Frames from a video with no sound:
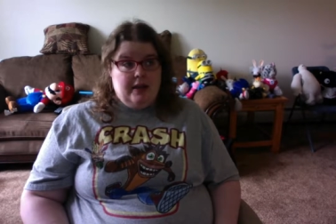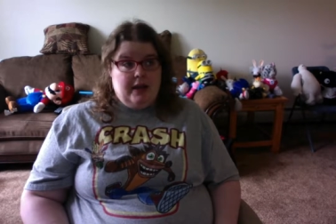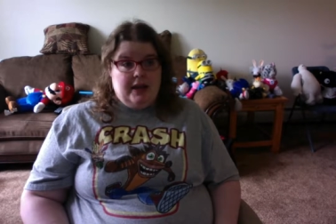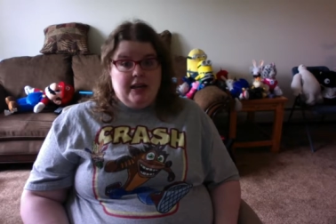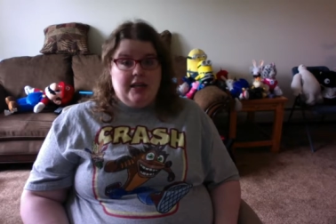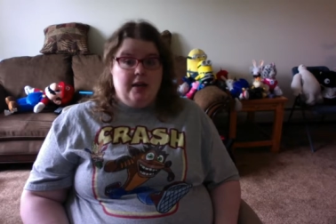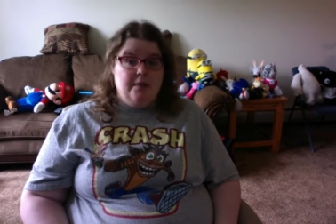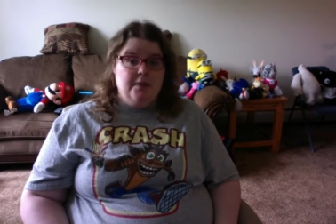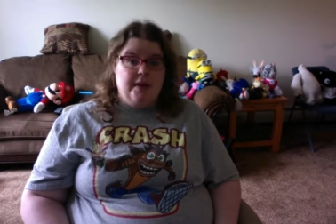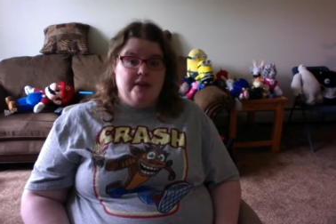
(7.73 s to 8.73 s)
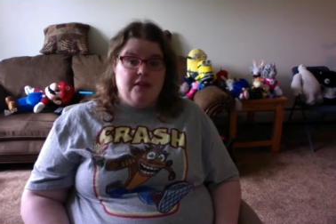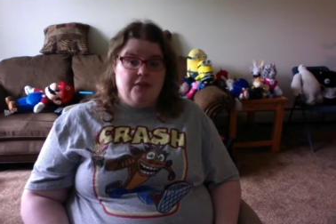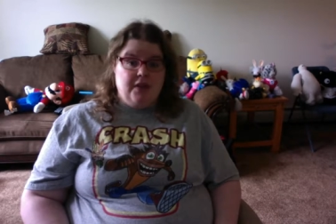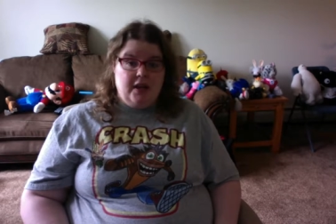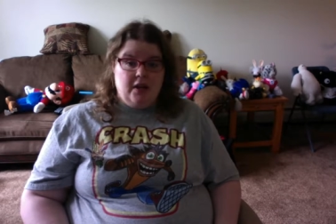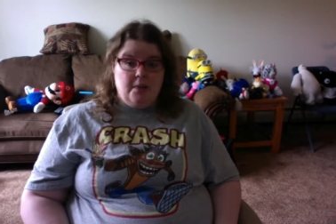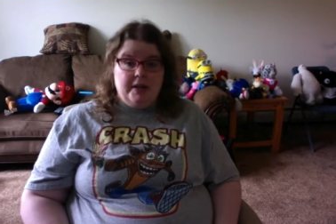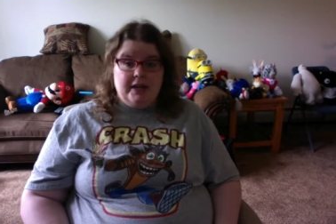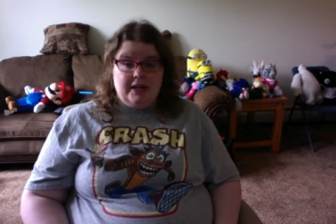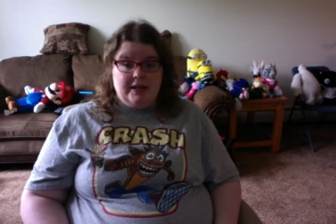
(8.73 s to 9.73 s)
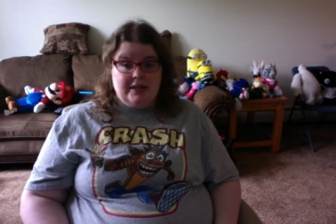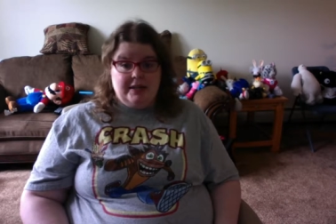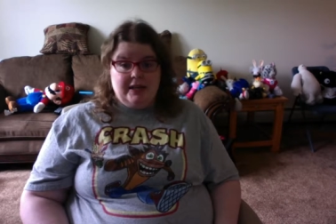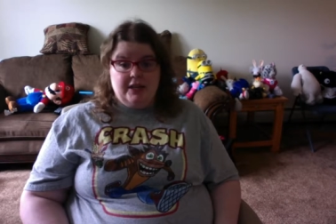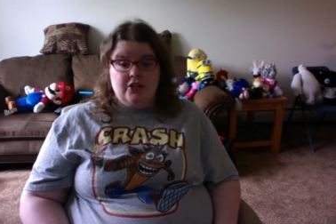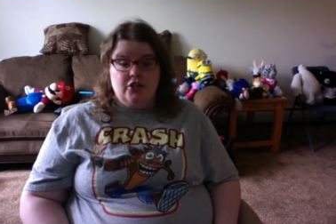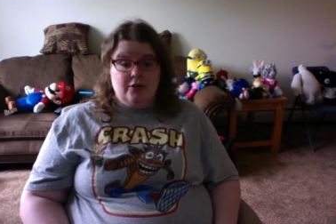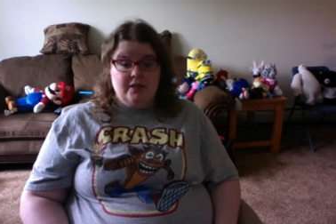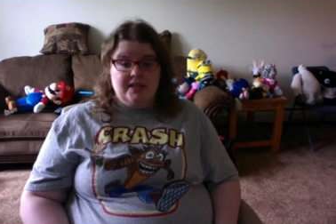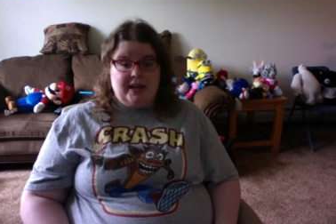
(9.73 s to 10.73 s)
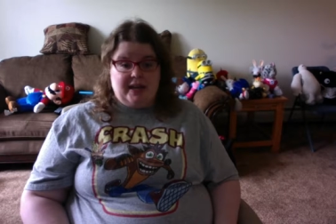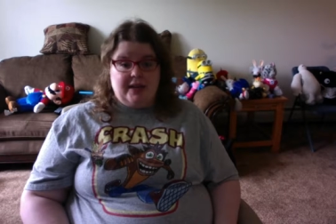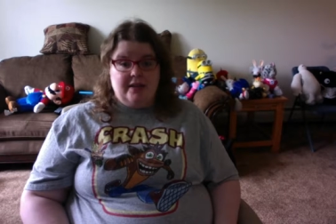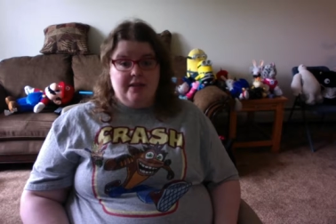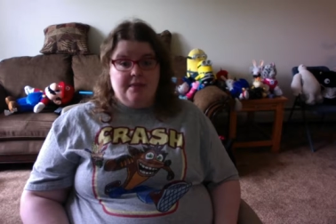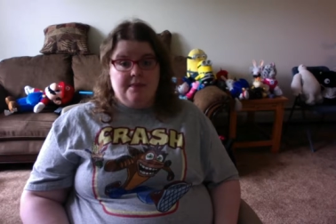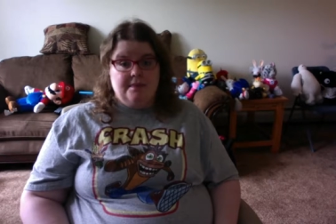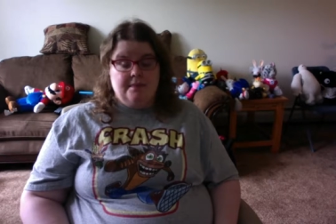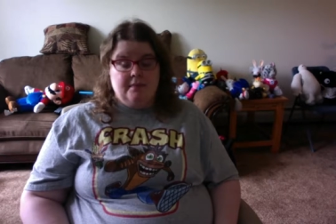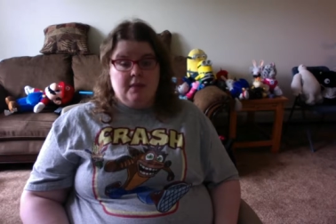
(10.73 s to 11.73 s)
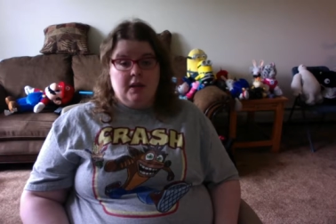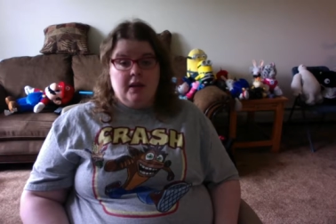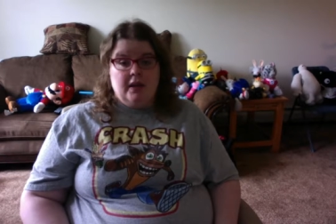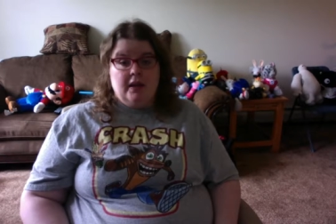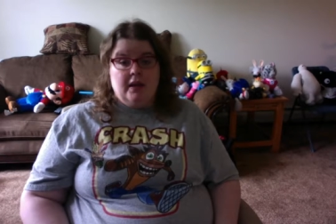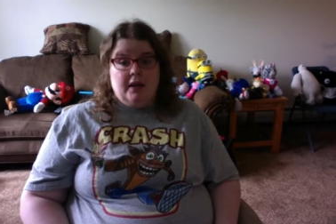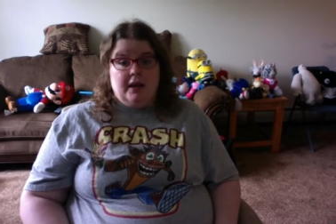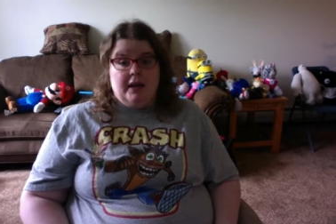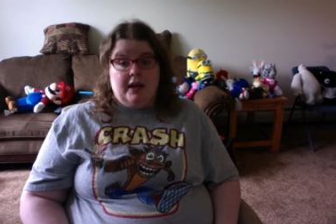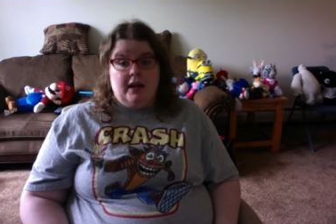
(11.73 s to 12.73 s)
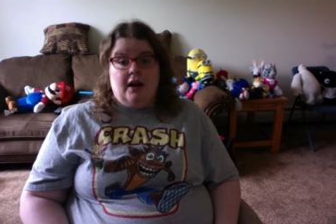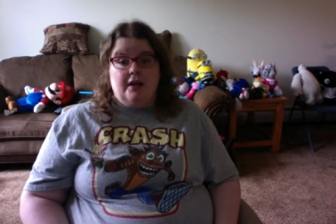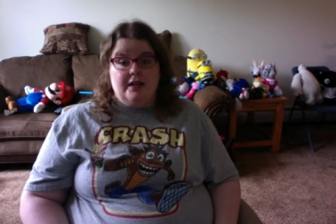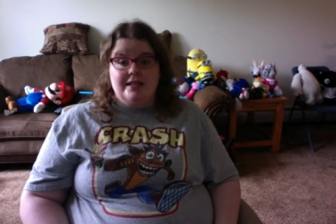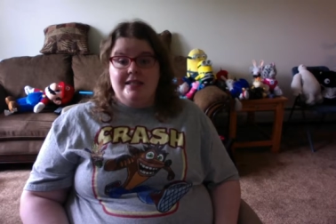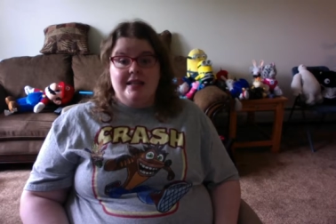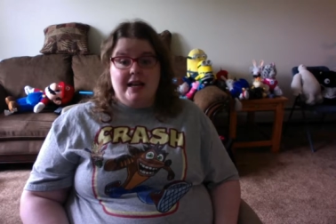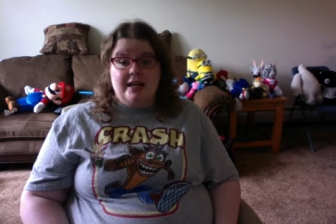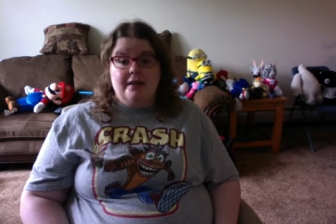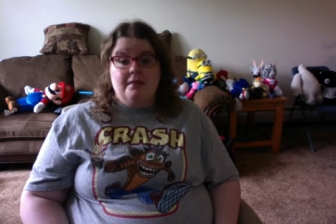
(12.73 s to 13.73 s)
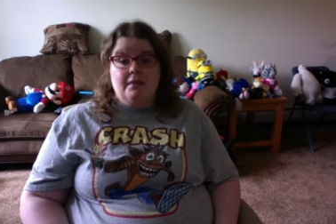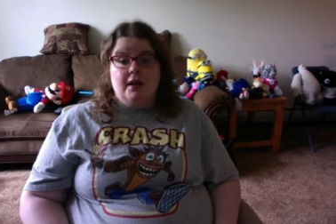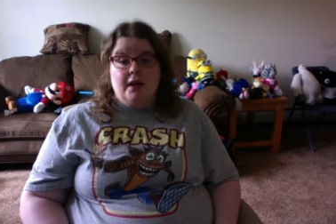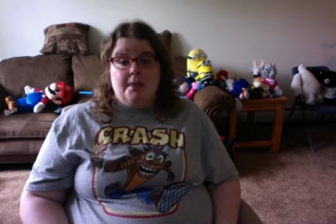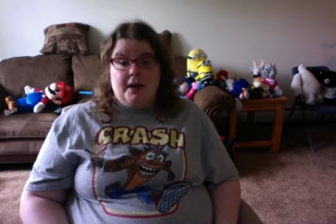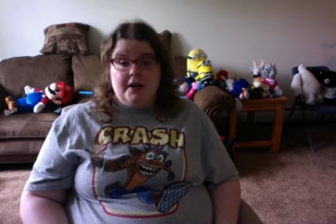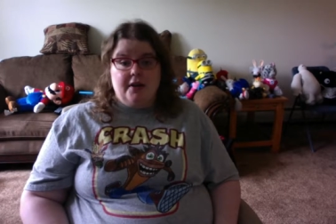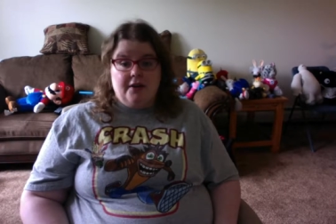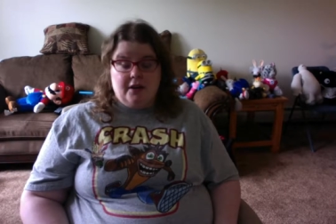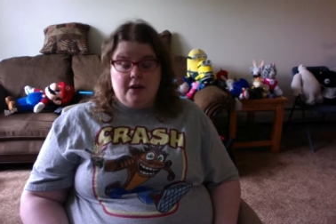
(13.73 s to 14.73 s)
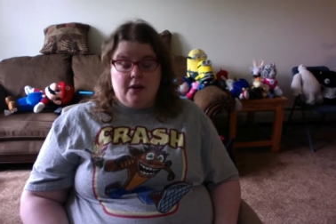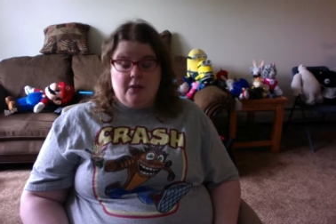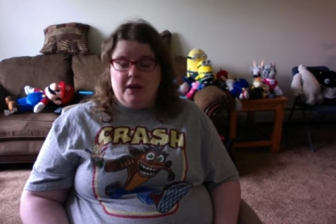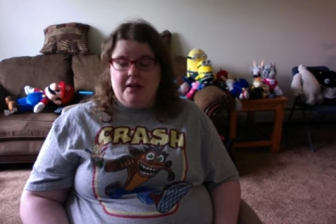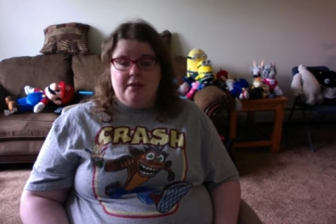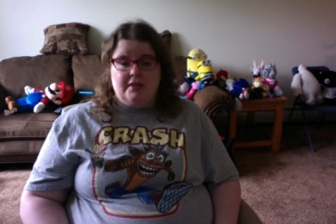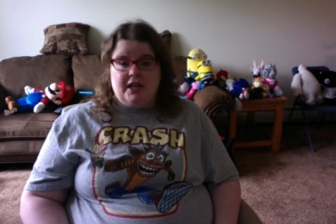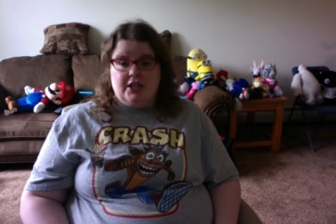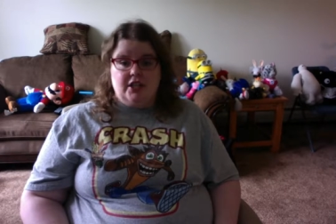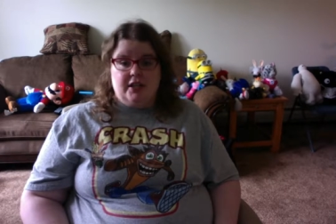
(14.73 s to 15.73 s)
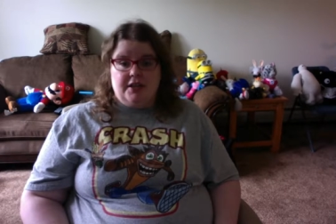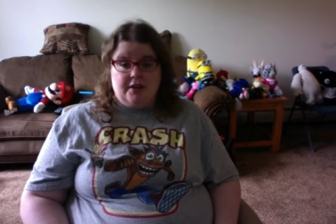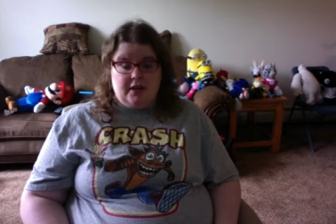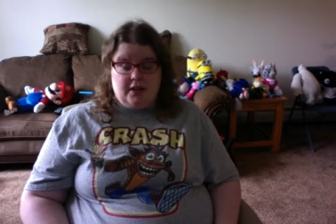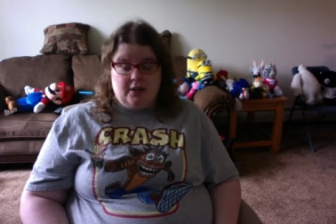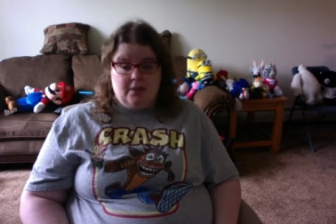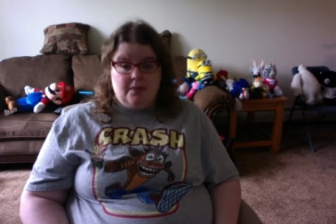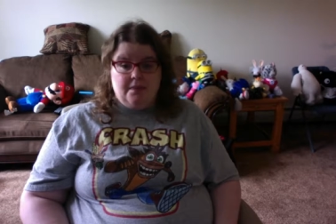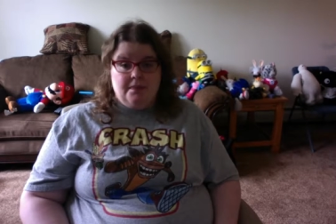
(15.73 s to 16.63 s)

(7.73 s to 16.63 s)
I had come to make this video because it is June 2nd. And on this date, about a year, well, it was actually a year ago,